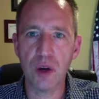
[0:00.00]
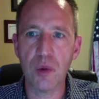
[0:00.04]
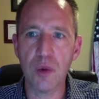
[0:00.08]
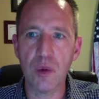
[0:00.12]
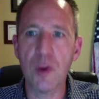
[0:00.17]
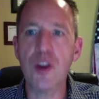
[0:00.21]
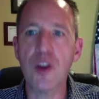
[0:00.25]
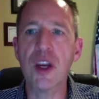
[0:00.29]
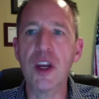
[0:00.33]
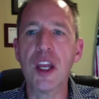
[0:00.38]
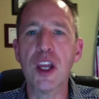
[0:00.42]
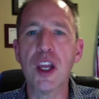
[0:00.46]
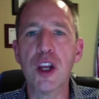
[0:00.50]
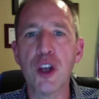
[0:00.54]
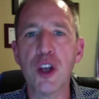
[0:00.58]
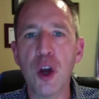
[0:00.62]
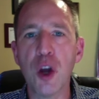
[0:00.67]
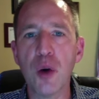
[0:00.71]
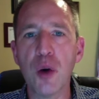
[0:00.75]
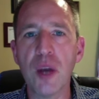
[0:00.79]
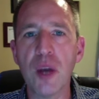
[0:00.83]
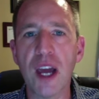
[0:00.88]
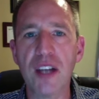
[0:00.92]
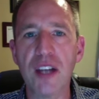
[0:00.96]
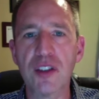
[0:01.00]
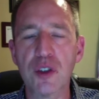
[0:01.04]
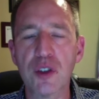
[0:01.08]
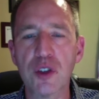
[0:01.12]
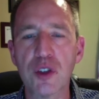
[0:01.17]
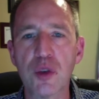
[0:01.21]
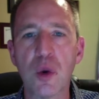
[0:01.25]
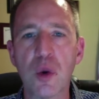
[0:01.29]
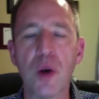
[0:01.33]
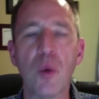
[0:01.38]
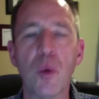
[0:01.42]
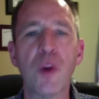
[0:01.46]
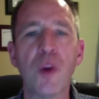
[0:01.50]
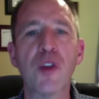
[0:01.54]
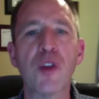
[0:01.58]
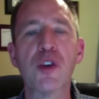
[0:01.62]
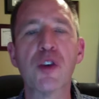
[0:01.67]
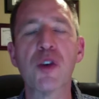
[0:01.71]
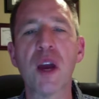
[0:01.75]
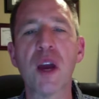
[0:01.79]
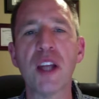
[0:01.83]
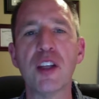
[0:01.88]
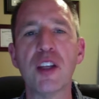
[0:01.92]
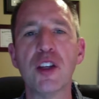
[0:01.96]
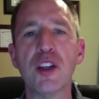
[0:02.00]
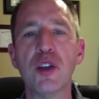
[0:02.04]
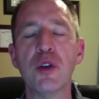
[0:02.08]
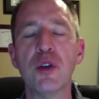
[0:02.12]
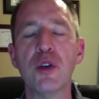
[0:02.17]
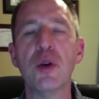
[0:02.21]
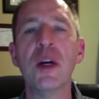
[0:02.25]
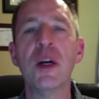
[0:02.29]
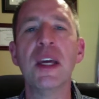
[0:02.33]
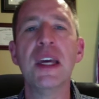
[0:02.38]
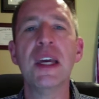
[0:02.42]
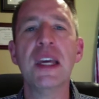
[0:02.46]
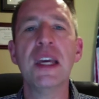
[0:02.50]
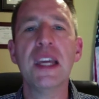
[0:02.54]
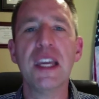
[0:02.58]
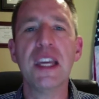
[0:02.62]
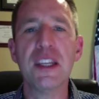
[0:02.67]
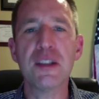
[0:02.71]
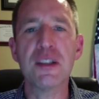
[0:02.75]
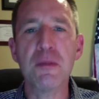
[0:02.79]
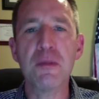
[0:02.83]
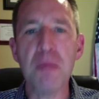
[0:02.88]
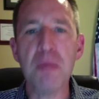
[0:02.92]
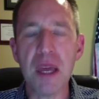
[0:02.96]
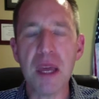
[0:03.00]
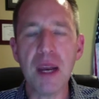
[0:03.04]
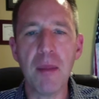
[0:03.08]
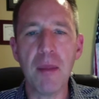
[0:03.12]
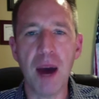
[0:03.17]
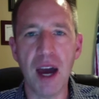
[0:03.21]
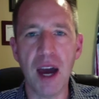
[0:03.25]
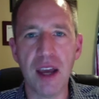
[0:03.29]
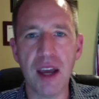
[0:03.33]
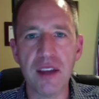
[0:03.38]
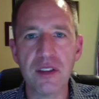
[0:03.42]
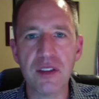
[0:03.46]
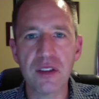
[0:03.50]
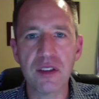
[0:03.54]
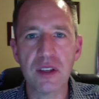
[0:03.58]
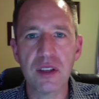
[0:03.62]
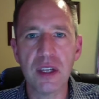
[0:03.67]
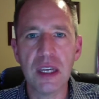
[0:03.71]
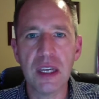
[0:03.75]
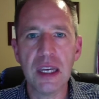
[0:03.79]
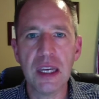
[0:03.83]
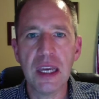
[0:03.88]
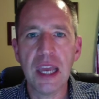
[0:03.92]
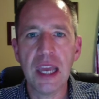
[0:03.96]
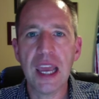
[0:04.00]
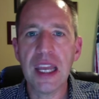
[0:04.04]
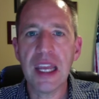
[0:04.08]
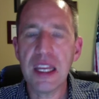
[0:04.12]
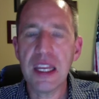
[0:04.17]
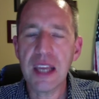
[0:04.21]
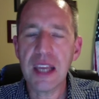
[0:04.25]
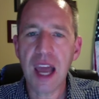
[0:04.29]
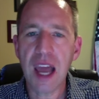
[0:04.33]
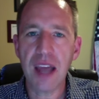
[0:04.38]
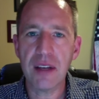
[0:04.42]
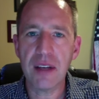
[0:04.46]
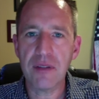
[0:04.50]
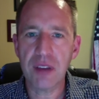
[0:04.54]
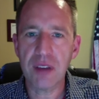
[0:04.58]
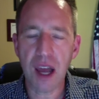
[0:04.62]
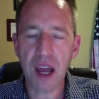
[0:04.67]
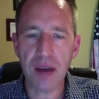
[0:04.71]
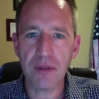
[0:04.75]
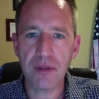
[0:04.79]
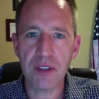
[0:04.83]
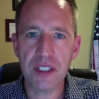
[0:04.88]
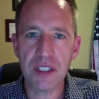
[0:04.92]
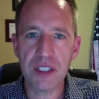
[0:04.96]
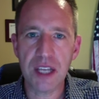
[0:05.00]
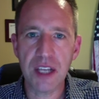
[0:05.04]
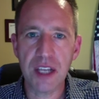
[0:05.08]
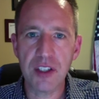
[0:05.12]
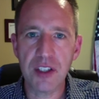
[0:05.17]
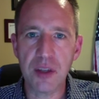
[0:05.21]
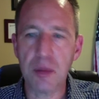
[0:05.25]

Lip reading: When they're getting a no-knock search warrant, what they're trying to do is minimize any kind of confrontation.